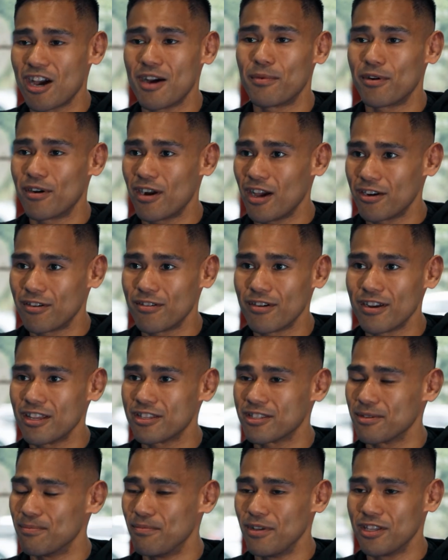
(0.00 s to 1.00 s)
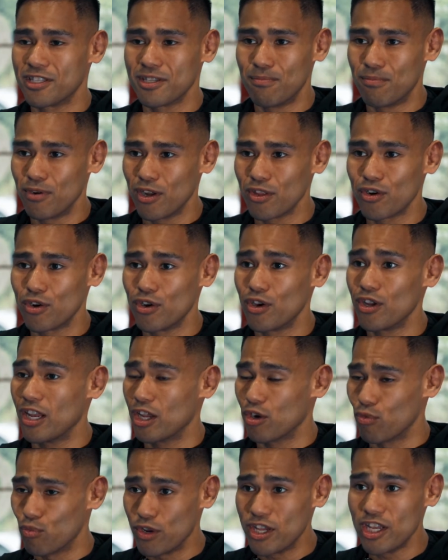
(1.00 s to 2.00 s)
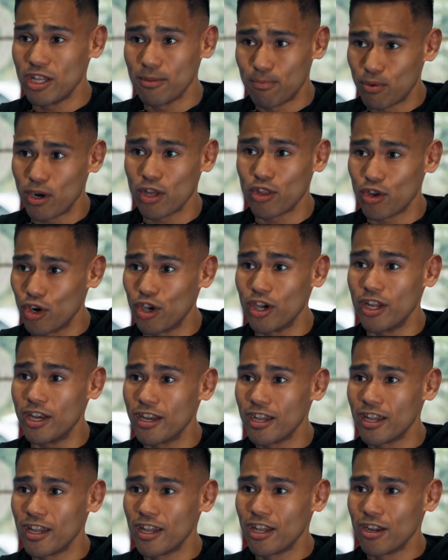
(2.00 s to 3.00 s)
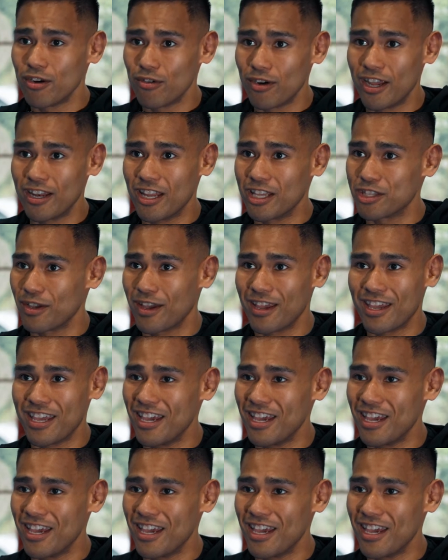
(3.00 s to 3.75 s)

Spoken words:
camaraderie, it's a brotherhood, like real brotherhood, right? That's why